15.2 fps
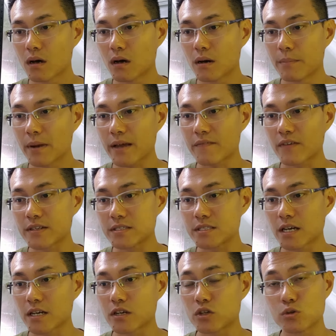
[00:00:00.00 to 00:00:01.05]
Black Fancy
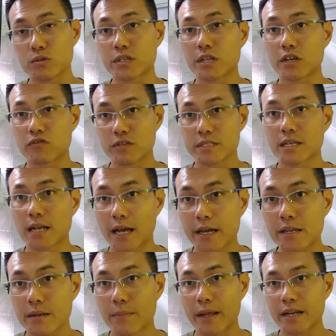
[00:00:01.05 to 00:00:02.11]
Tiger using the crystal line,
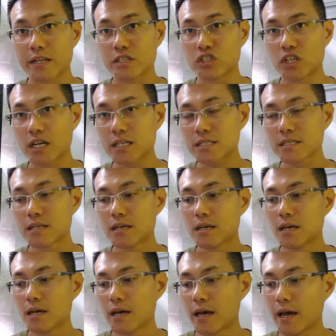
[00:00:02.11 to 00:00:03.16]
the Black Ninjas,
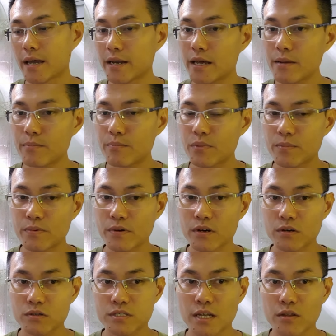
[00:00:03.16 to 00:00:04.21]
and then people
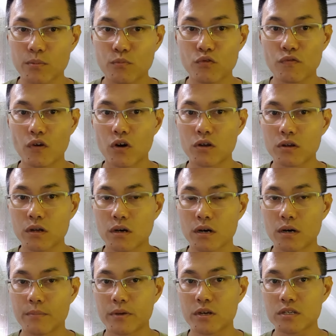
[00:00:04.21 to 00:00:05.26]
start to move
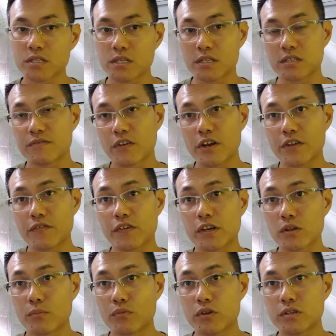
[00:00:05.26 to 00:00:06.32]
on because it is very difficult
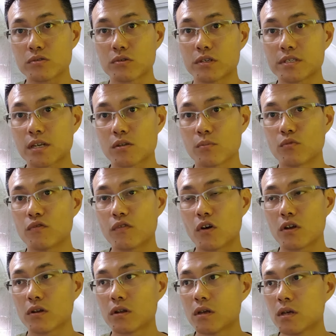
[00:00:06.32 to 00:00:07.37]
to breed, so they start to move
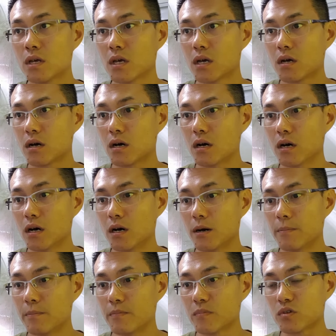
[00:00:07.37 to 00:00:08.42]
on.
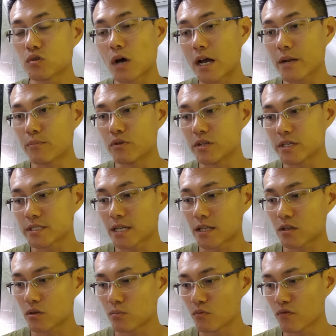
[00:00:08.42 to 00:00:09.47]
So other breeders started
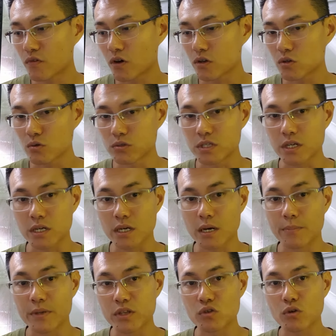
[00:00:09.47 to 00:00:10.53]
to move on using
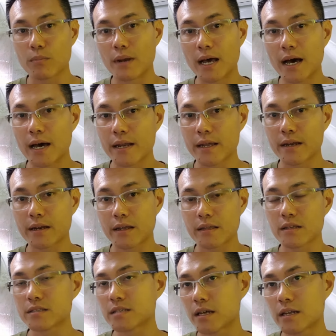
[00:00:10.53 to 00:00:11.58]
pinto blood and
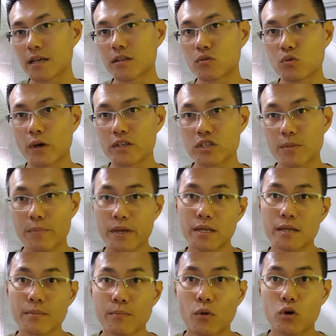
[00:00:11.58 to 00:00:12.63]
things like that to actually make
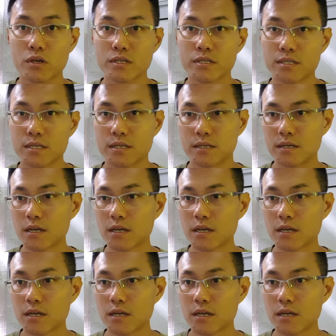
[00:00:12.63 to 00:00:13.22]
it more easier.